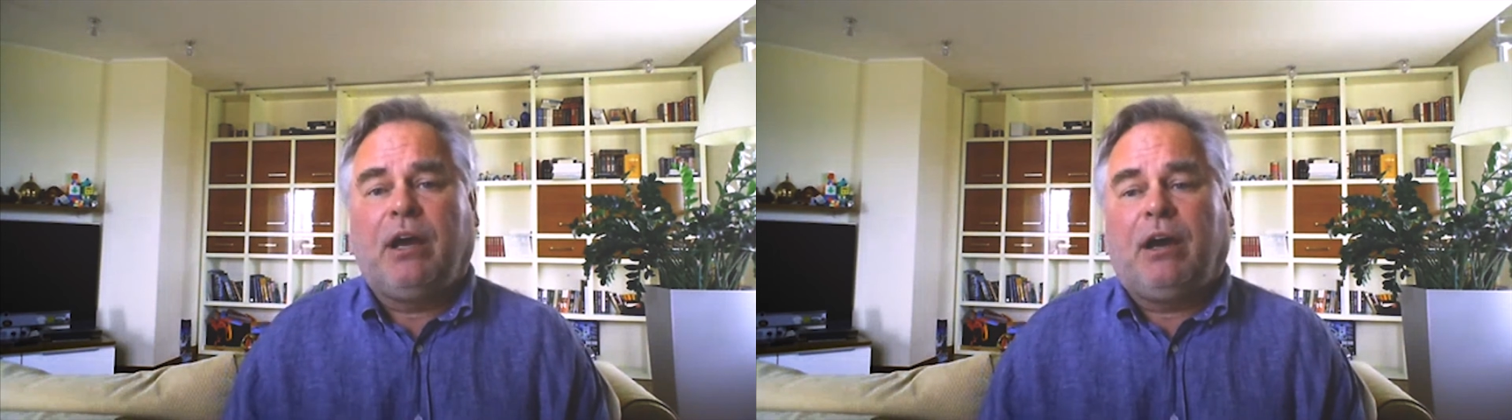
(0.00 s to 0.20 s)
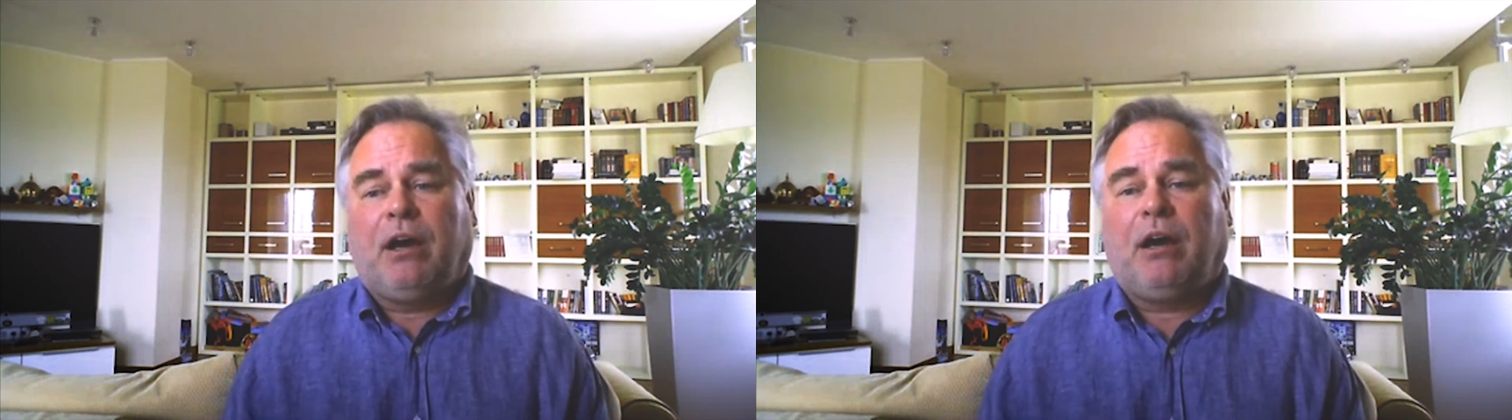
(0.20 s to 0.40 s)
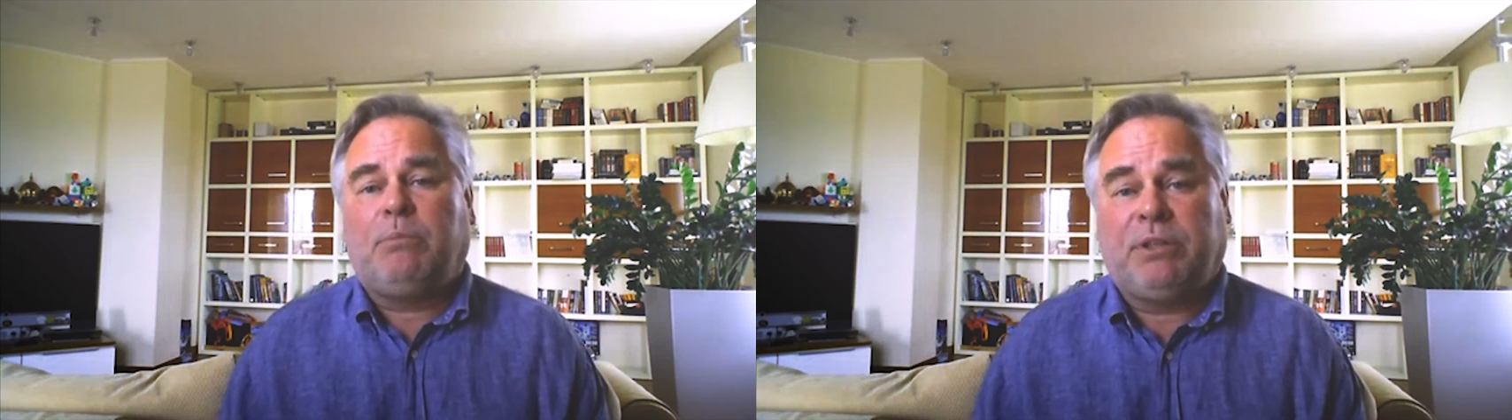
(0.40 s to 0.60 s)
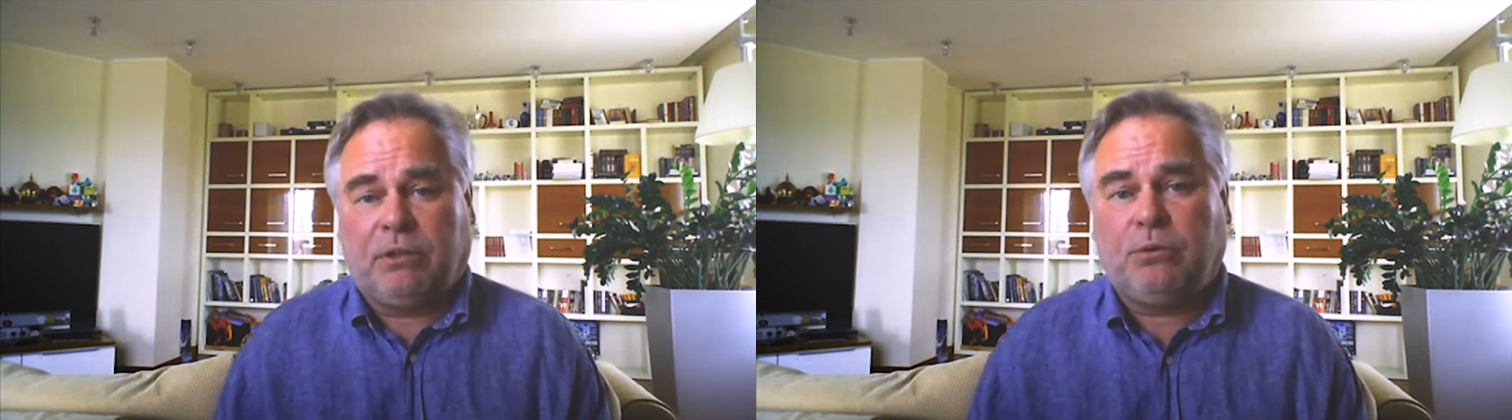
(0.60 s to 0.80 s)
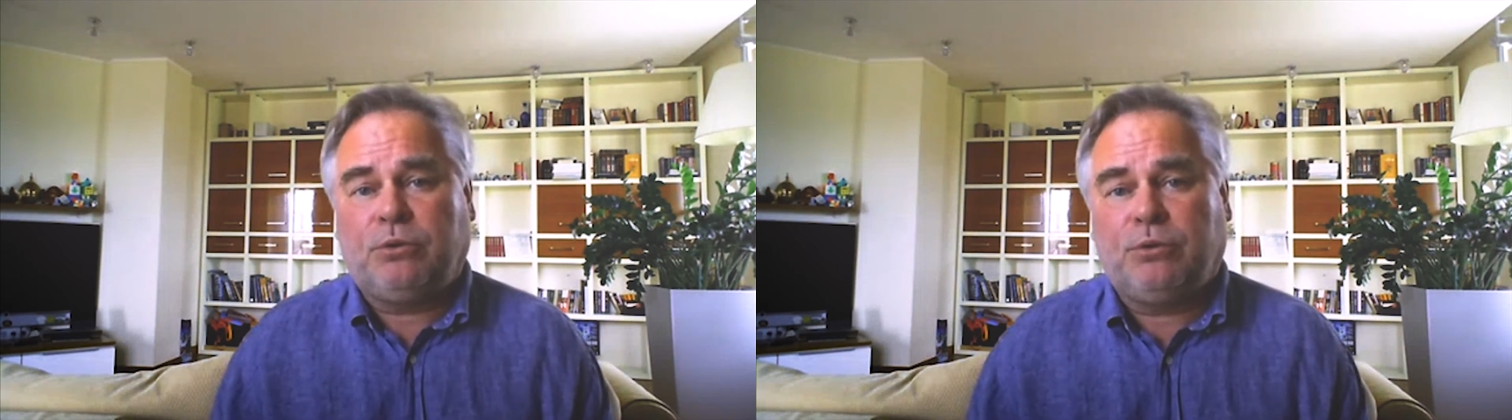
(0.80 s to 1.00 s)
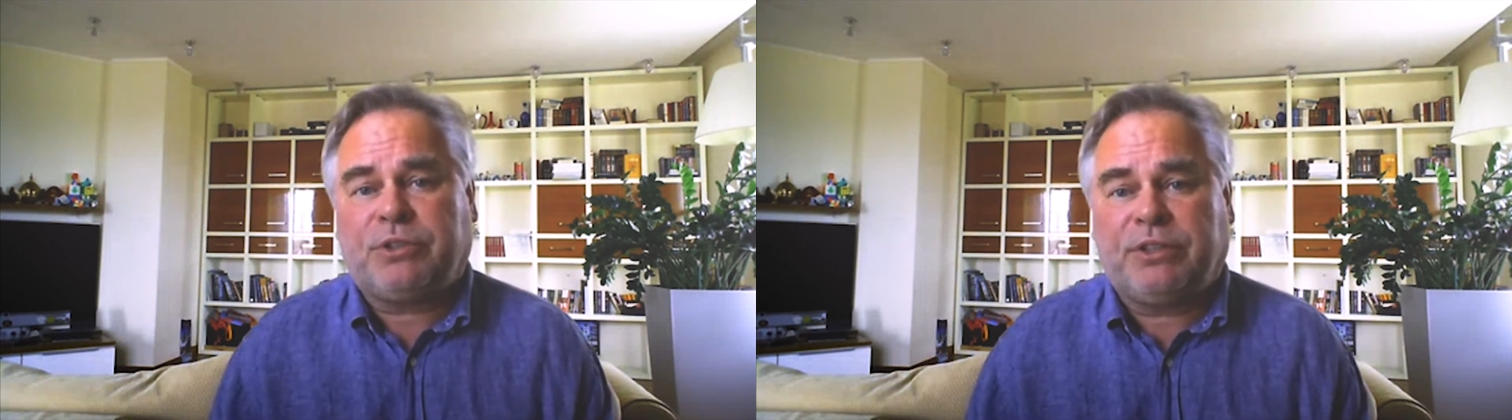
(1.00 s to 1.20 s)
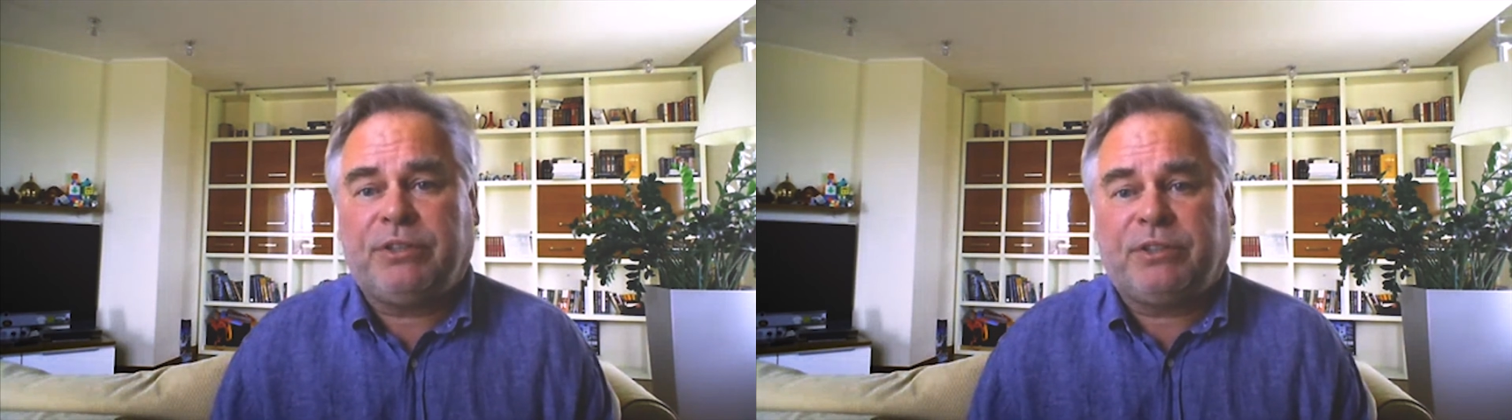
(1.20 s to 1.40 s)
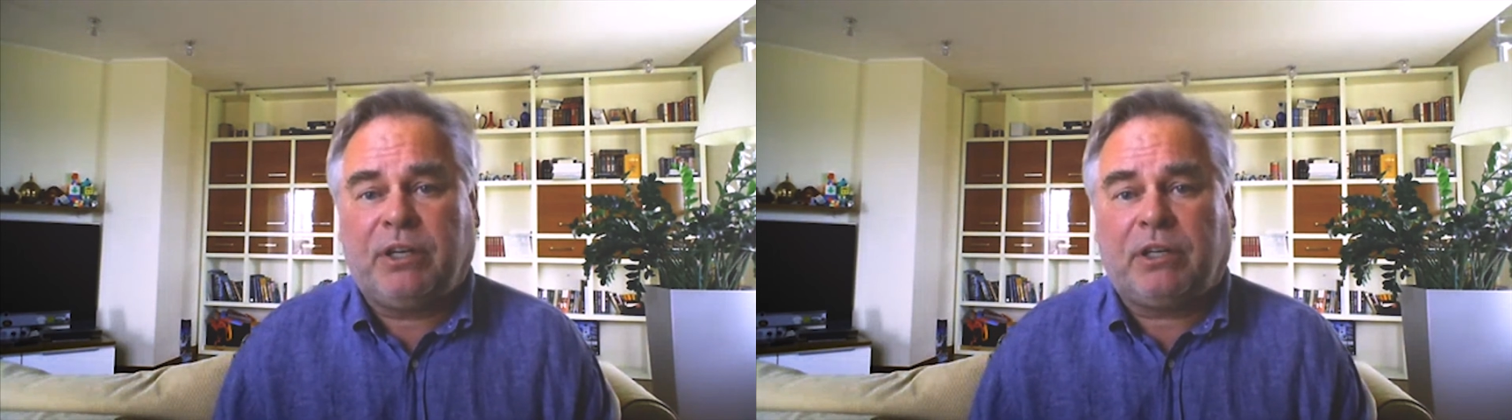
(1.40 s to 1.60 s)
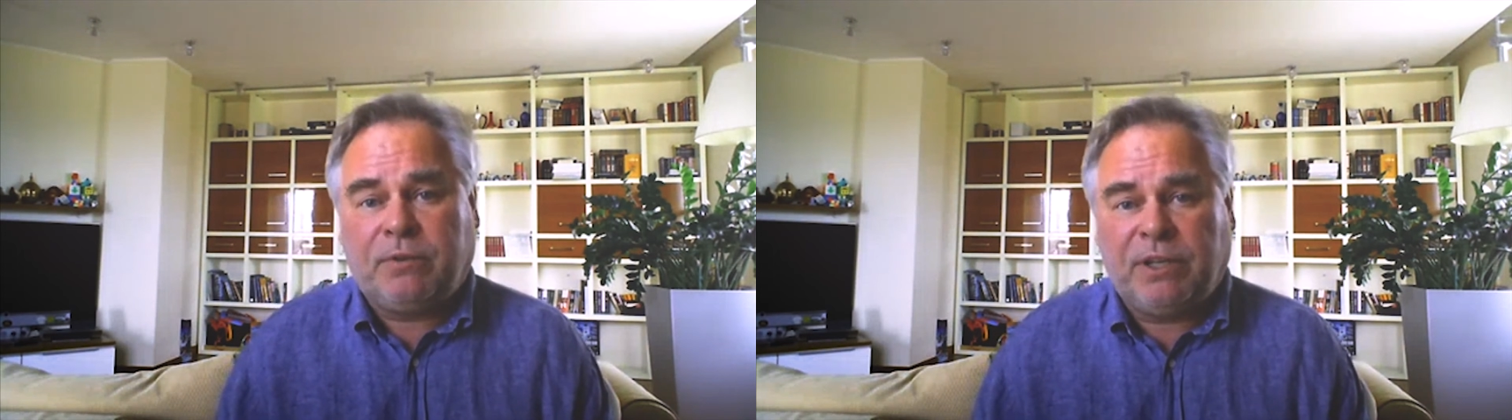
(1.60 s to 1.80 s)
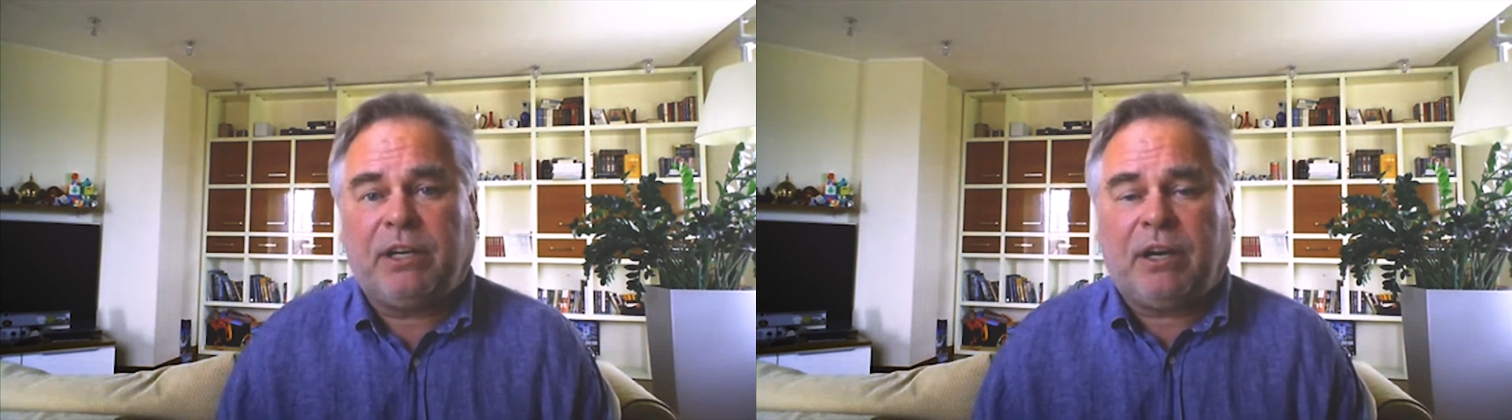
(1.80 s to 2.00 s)
But the good news is
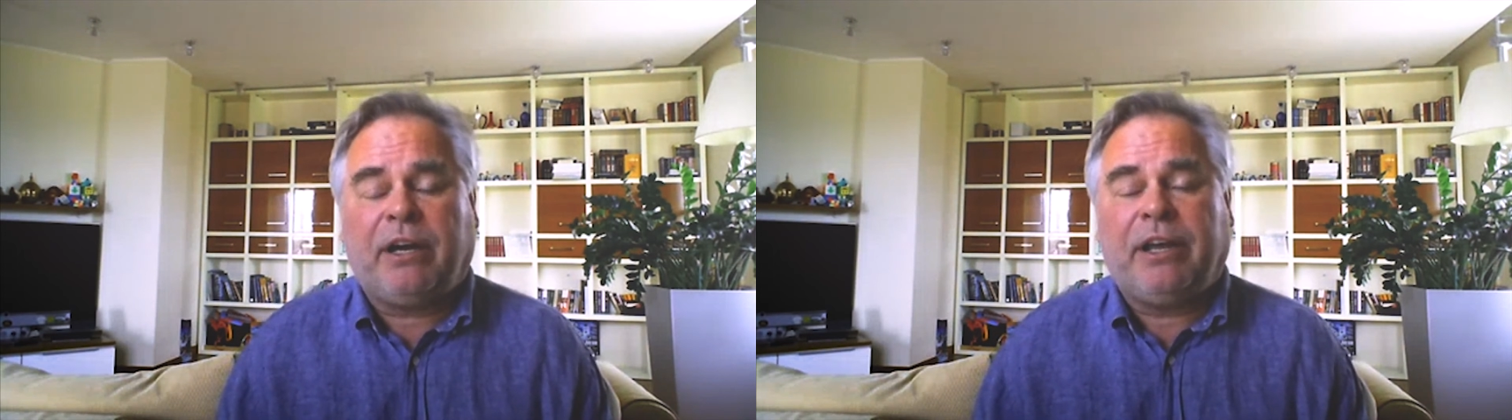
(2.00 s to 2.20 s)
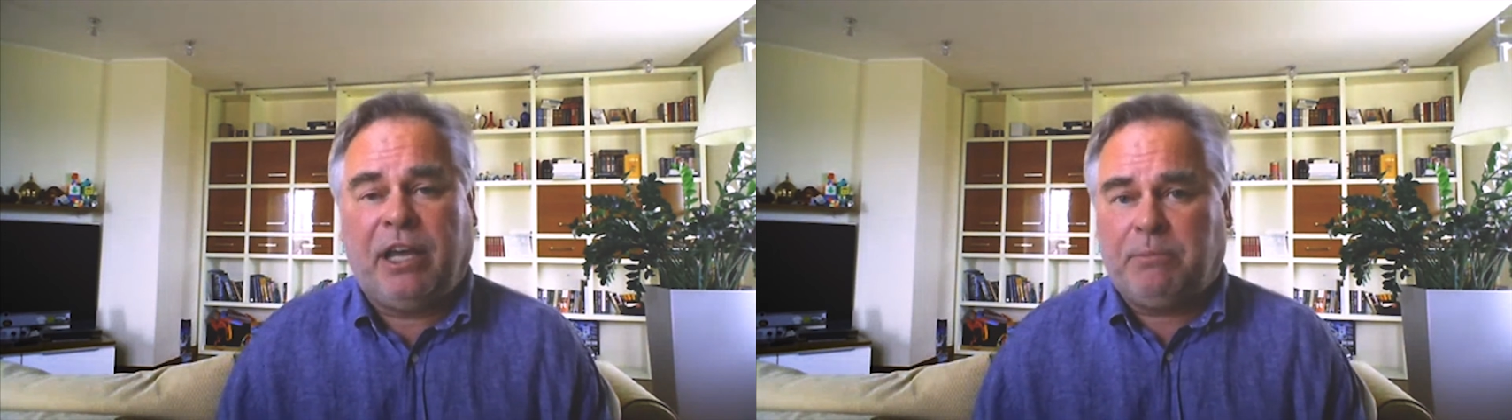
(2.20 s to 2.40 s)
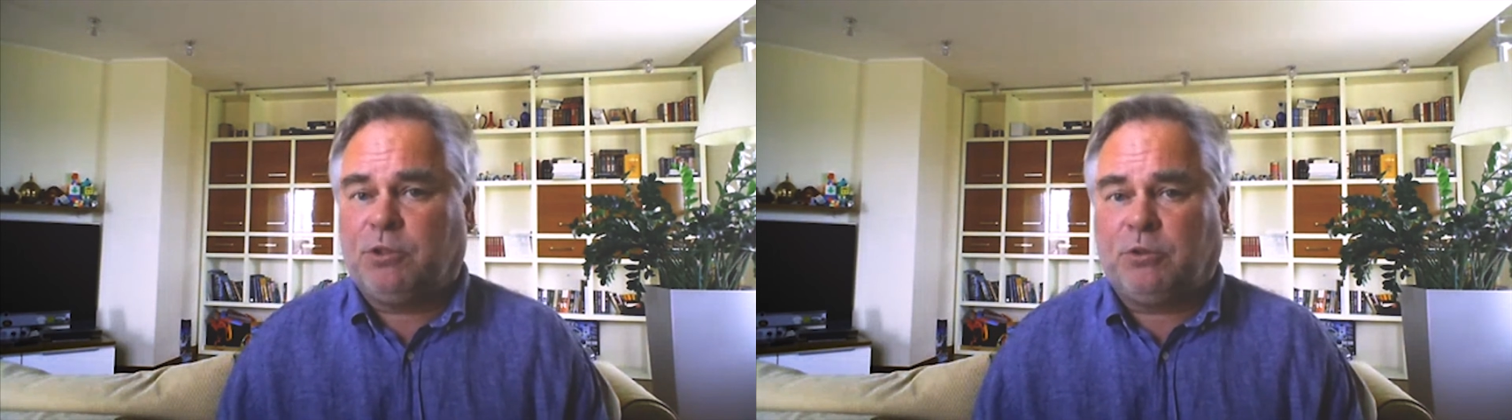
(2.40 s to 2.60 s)
that we are able to